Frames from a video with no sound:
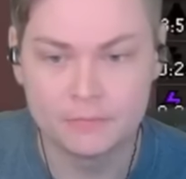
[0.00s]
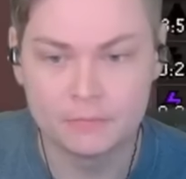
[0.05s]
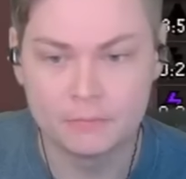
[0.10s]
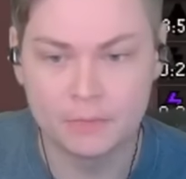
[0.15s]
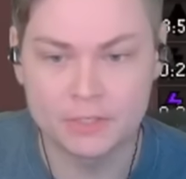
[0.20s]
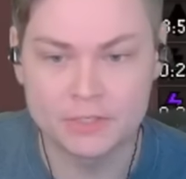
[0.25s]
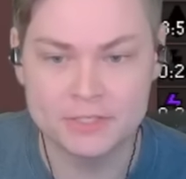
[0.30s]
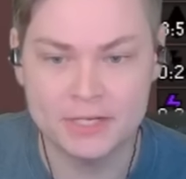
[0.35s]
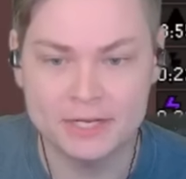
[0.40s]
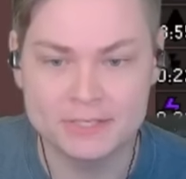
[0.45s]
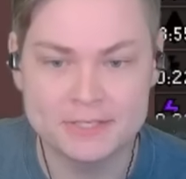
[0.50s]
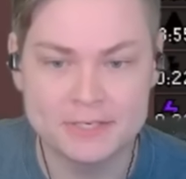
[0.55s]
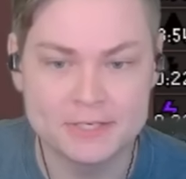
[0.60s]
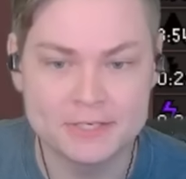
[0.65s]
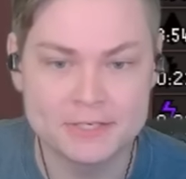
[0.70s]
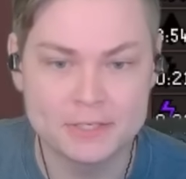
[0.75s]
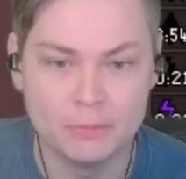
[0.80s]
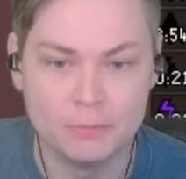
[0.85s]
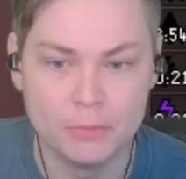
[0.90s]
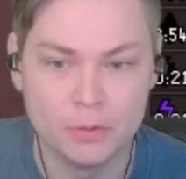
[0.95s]
But Sax can
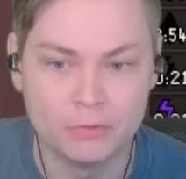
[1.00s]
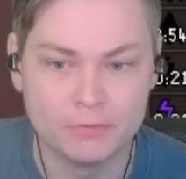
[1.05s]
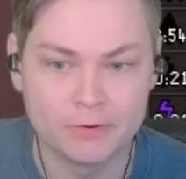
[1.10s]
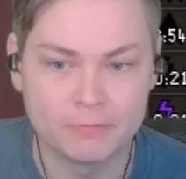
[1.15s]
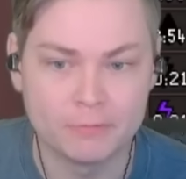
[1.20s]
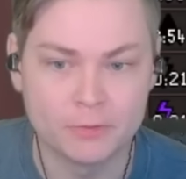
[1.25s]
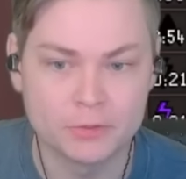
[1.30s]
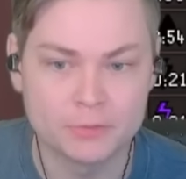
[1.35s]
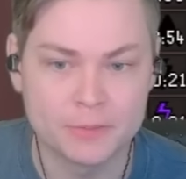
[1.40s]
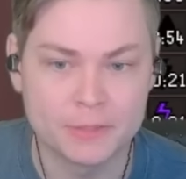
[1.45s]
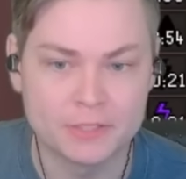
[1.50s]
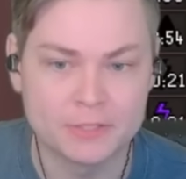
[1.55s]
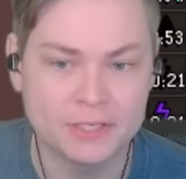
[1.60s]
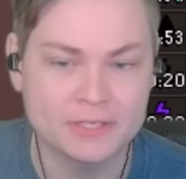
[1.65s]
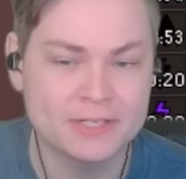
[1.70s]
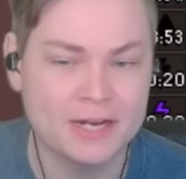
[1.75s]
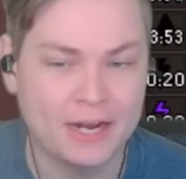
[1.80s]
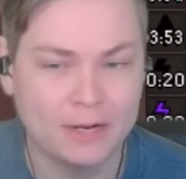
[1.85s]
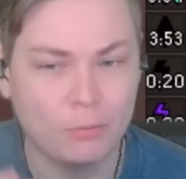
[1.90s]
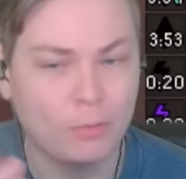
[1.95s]
still move at full speed. So
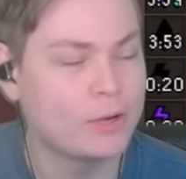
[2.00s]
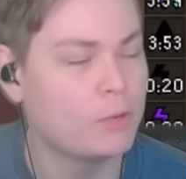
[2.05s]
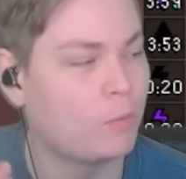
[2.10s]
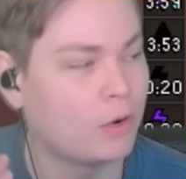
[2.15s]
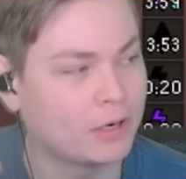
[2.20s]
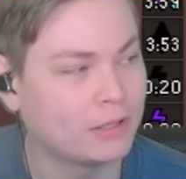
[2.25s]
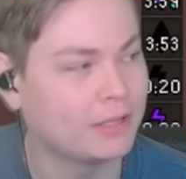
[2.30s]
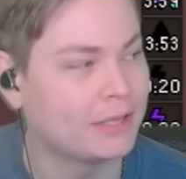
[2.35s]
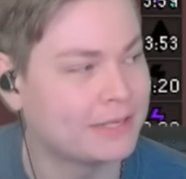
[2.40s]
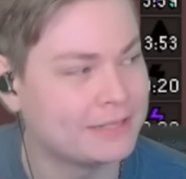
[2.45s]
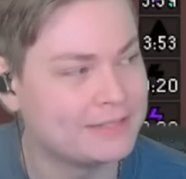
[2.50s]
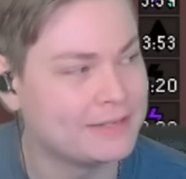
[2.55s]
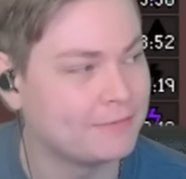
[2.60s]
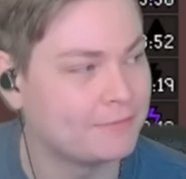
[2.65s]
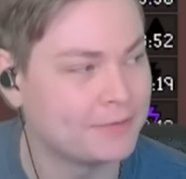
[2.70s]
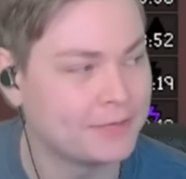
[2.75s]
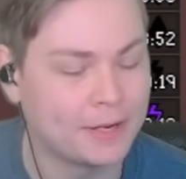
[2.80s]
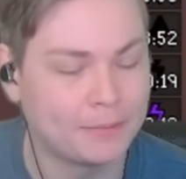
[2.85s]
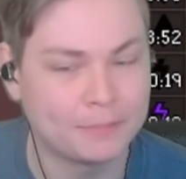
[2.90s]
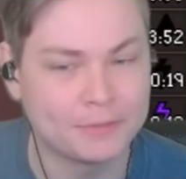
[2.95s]
that's kind of why you want to like
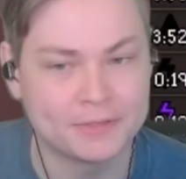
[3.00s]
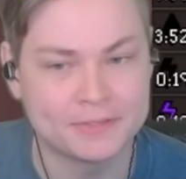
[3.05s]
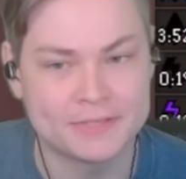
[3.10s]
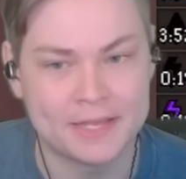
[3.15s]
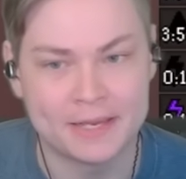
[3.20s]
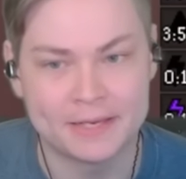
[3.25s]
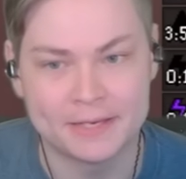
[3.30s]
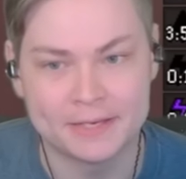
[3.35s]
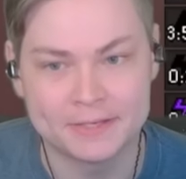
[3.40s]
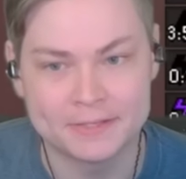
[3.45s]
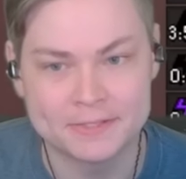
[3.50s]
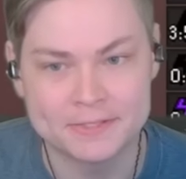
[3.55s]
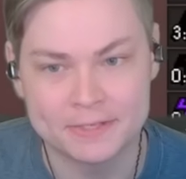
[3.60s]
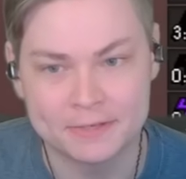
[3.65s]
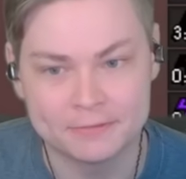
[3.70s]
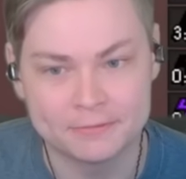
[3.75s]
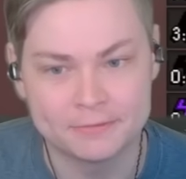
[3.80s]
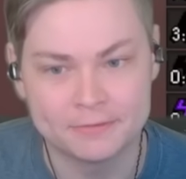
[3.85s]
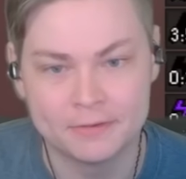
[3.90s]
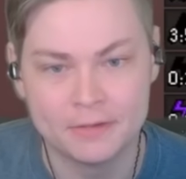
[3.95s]
divvy up the tanking and
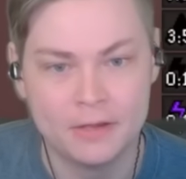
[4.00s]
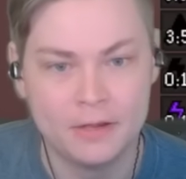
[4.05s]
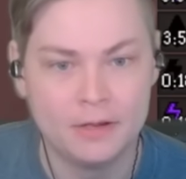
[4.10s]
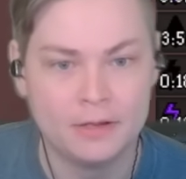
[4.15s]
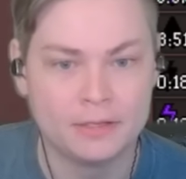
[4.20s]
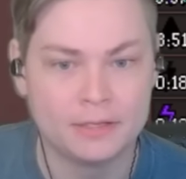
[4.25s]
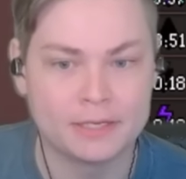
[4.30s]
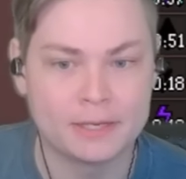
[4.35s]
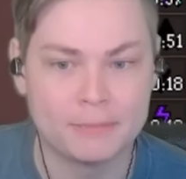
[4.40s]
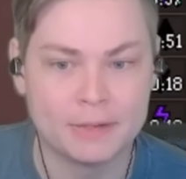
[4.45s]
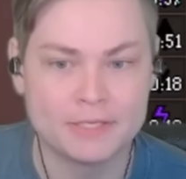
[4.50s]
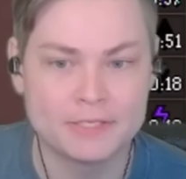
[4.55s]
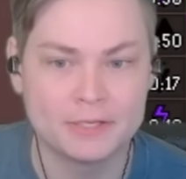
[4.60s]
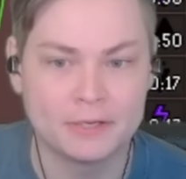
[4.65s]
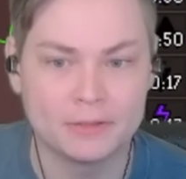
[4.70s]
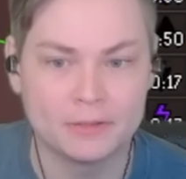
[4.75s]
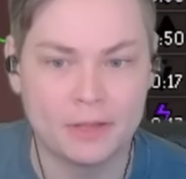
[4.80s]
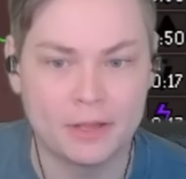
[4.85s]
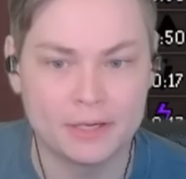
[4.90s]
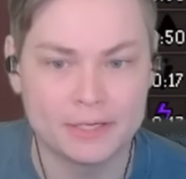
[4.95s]
stuff. Like it makes it
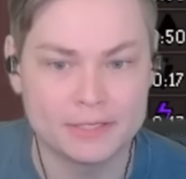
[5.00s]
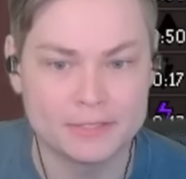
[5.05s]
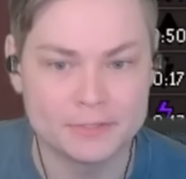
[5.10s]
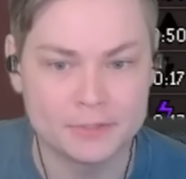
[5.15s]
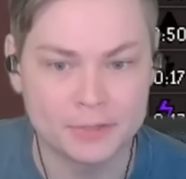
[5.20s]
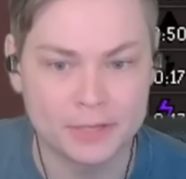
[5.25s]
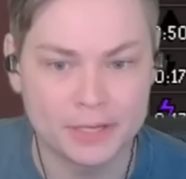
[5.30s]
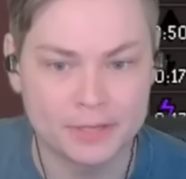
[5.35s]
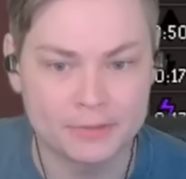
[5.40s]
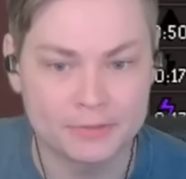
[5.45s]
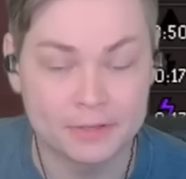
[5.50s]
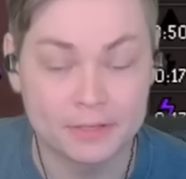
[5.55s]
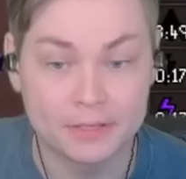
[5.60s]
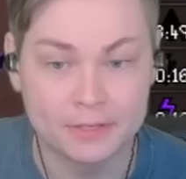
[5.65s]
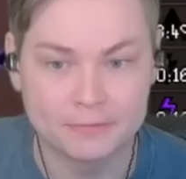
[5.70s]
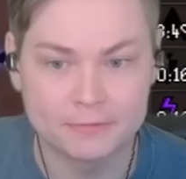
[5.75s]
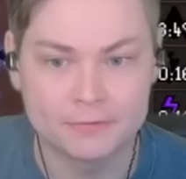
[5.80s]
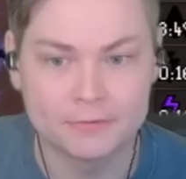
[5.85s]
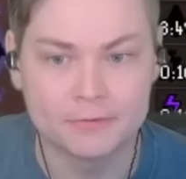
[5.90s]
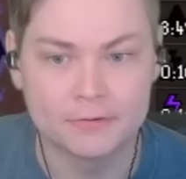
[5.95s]
a lot easier to hit the
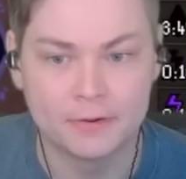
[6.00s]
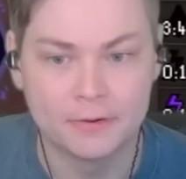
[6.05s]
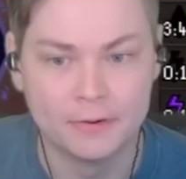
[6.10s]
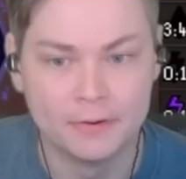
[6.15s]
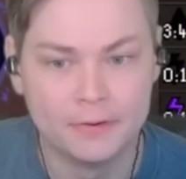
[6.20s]
glyphs.